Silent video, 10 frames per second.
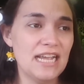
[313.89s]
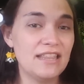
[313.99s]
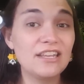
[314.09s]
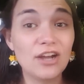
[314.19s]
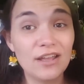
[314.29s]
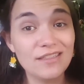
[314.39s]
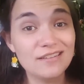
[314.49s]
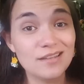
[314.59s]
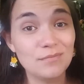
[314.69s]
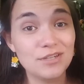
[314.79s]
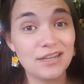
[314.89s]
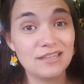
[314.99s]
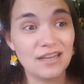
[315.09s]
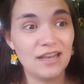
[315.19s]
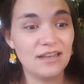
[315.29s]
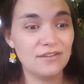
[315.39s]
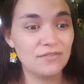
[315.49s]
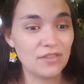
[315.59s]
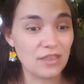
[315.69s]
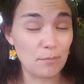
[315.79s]
And then on the subject
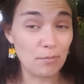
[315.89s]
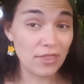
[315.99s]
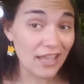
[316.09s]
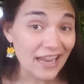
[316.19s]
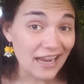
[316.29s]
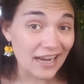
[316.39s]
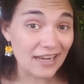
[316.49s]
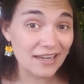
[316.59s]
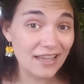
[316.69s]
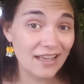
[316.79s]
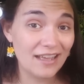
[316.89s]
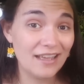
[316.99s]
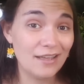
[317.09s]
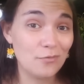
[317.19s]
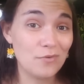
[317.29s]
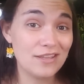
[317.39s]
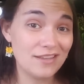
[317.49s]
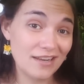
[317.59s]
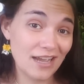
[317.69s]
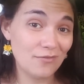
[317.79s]
of the plane, uh, we
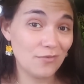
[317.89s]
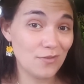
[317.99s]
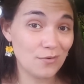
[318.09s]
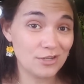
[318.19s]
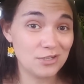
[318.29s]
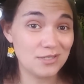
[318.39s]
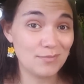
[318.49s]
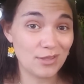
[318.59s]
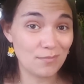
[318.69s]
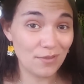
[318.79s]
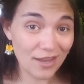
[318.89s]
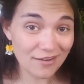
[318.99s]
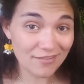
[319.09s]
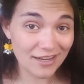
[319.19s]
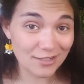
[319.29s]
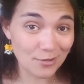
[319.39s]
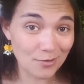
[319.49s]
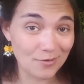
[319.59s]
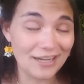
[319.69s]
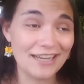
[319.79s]
did have a few questions about the plane ride to
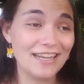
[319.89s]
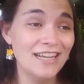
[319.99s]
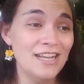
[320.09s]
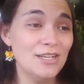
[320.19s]
Hawaii.